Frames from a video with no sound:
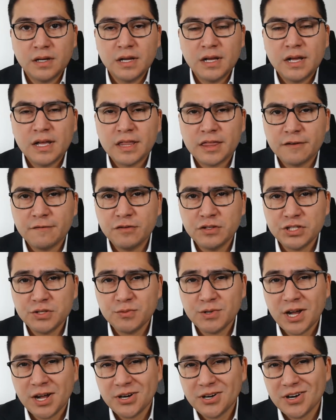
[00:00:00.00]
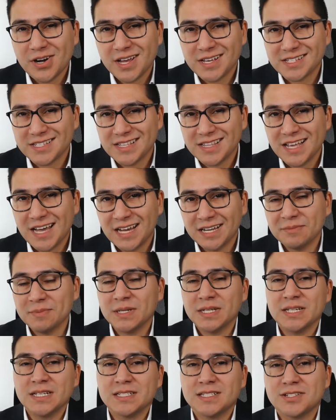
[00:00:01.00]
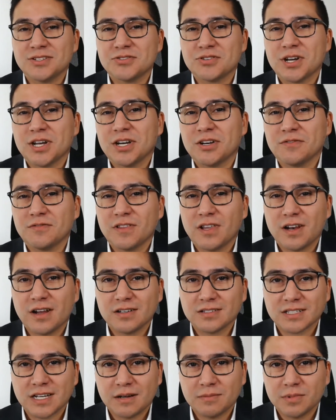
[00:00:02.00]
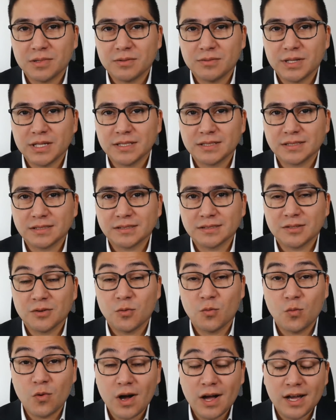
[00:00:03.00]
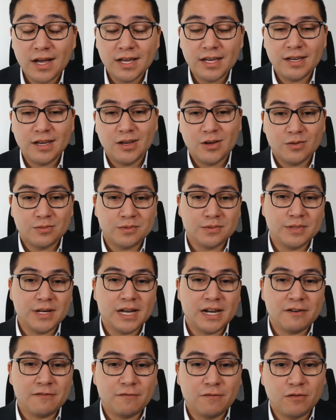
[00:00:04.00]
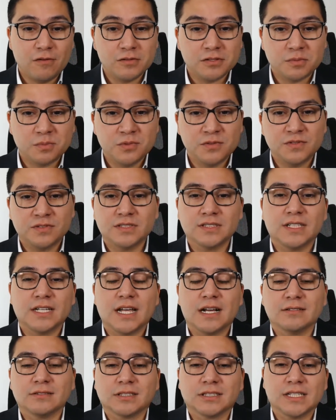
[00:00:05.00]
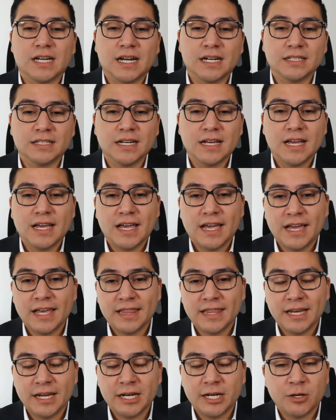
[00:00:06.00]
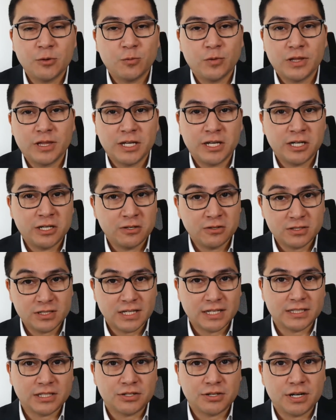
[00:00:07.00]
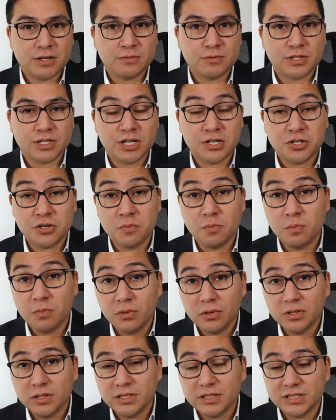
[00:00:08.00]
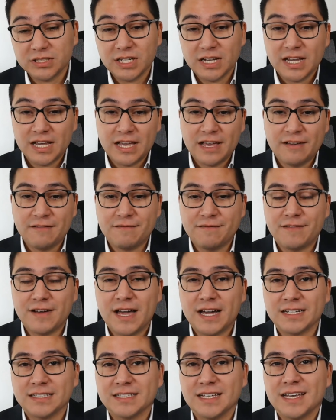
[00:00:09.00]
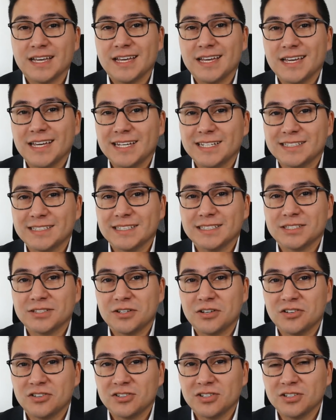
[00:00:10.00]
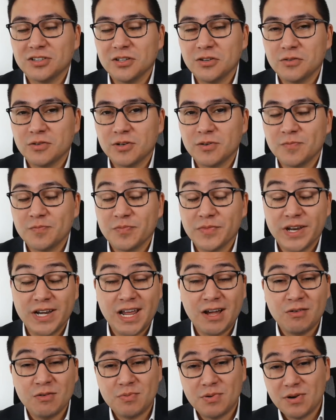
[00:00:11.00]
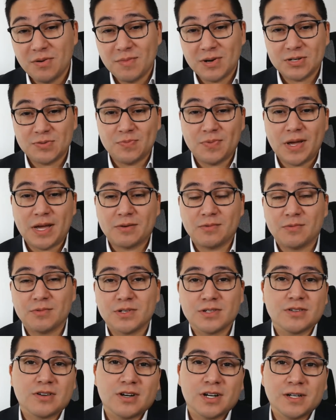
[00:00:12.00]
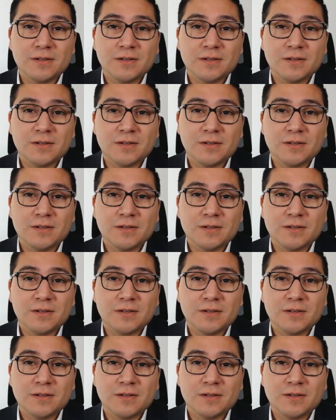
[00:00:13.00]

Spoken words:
The FTSE 100 has not been easy to trade over the last couple of weeks. Why? Well, we had a false move to the downside, and then when it looks like the trend was going to turn bullish, in fact, it turned lower. And now we're pretty much back where we started.